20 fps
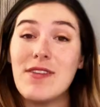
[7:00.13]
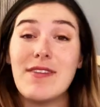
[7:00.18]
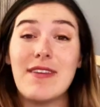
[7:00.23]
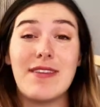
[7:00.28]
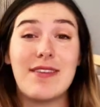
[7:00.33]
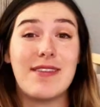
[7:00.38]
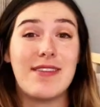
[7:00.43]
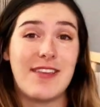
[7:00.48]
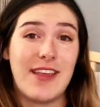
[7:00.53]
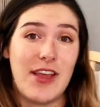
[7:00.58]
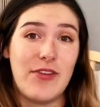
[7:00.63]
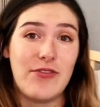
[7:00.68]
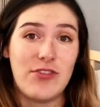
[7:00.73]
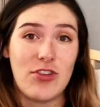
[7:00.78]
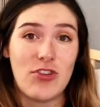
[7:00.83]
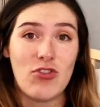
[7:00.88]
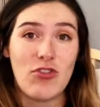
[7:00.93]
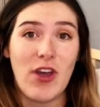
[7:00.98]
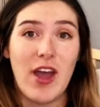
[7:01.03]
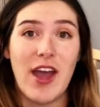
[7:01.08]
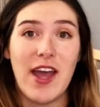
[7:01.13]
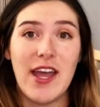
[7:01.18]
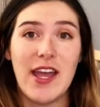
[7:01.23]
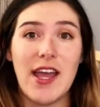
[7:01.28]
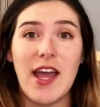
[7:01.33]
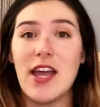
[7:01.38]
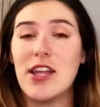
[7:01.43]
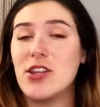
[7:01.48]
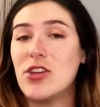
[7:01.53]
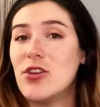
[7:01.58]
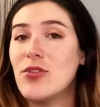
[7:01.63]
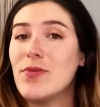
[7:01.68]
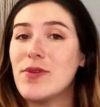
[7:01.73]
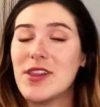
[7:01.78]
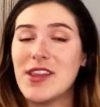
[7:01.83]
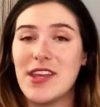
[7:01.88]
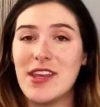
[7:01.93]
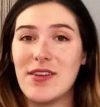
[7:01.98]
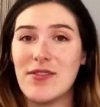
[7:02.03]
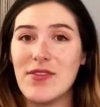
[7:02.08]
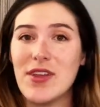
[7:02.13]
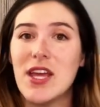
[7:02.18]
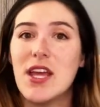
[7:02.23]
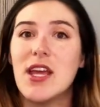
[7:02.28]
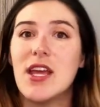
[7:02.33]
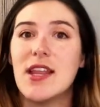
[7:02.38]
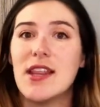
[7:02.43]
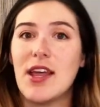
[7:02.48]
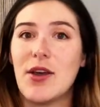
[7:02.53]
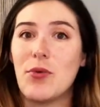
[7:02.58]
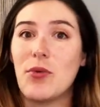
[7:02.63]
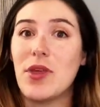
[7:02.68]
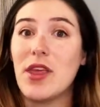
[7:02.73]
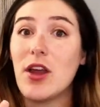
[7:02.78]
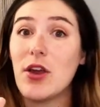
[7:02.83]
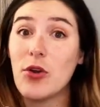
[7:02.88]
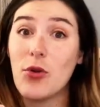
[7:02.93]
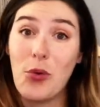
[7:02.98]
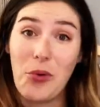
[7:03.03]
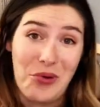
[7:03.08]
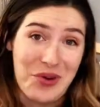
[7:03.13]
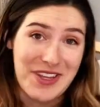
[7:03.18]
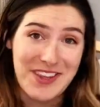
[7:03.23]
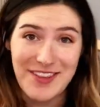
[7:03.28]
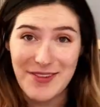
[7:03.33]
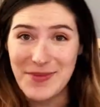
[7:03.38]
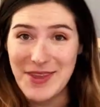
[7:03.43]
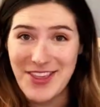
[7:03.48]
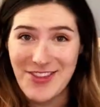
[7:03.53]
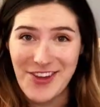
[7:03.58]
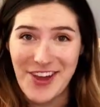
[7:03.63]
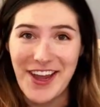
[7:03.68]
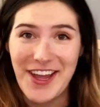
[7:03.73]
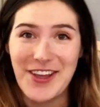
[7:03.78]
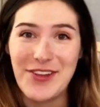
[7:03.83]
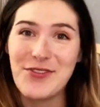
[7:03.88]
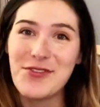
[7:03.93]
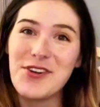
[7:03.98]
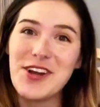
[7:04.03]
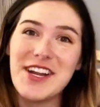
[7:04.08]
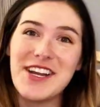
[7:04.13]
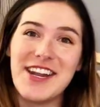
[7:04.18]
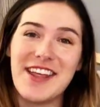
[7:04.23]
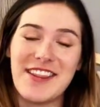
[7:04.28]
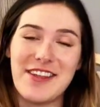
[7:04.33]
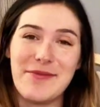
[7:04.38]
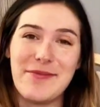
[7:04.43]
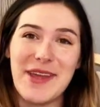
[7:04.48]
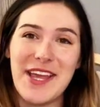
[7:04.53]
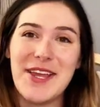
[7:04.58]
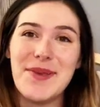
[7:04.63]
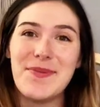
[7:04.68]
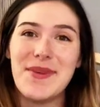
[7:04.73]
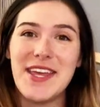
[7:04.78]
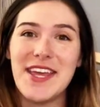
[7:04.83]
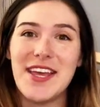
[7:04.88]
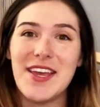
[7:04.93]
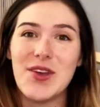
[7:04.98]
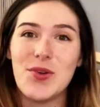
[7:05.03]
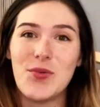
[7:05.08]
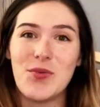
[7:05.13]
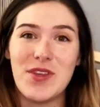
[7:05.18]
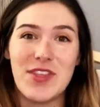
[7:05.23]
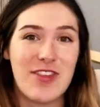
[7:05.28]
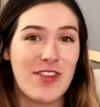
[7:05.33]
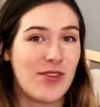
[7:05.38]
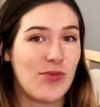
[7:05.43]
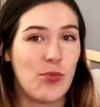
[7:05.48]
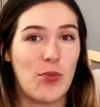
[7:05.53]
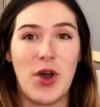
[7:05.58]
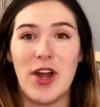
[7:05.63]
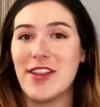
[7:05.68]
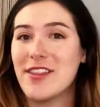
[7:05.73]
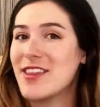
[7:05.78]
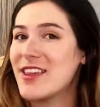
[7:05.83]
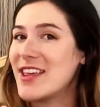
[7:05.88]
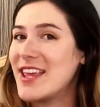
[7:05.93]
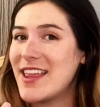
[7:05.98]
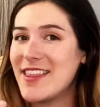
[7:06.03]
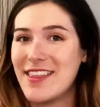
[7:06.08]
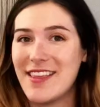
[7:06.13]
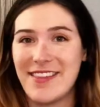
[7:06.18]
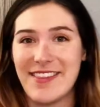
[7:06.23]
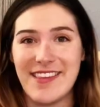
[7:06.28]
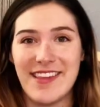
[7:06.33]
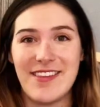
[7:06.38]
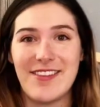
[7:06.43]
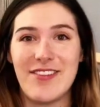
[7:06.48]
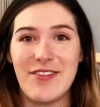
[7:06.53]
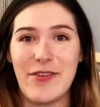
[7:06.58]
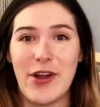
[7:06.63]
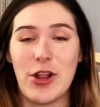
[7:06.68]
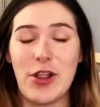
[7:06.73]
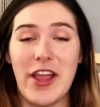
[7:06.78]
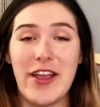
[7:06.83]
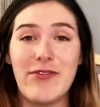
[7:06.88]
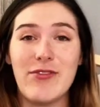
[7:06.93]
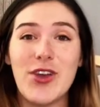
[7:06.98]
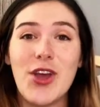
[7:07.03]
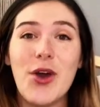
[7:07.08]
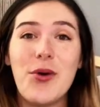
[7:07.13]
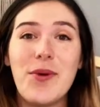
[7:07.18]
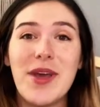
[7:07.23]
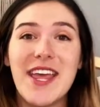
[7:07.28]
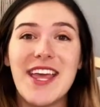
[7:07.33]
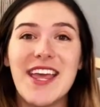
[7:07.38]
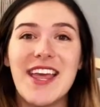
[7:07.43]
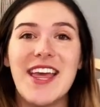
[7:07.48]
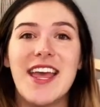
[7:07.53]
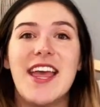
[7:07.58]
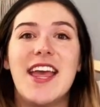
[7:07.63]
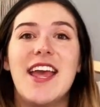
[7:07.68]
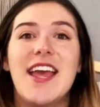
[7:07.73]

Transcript: it's safe to try, I do believe that we are going to be trying for another baby. We just want to get this season of our life going.